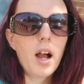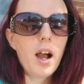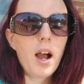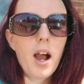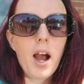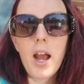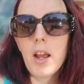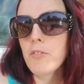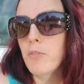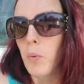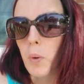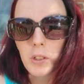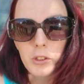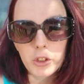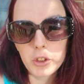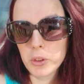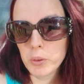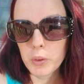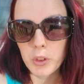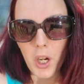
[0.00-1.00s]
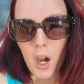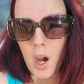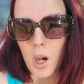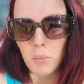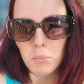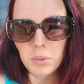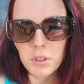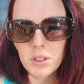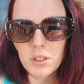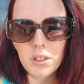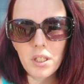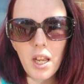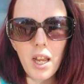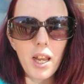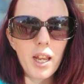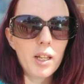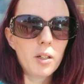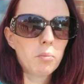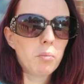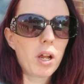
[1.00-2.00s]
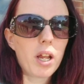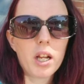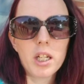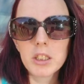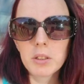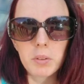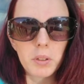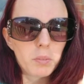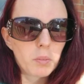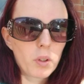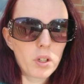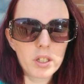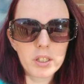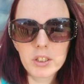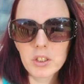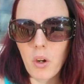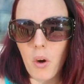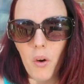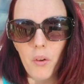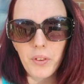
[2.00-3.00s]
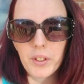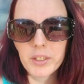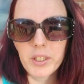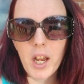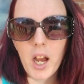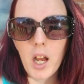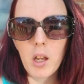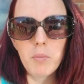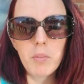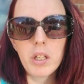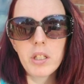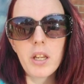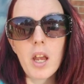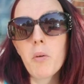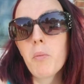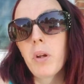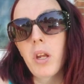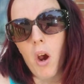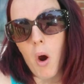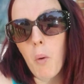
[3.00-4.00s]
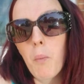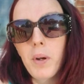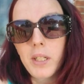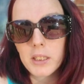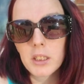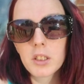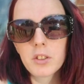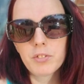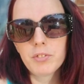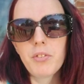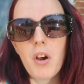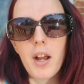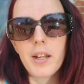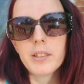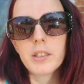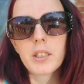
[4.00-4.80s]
I've worked 2 jobs, and my husband works all the time, and yet we always find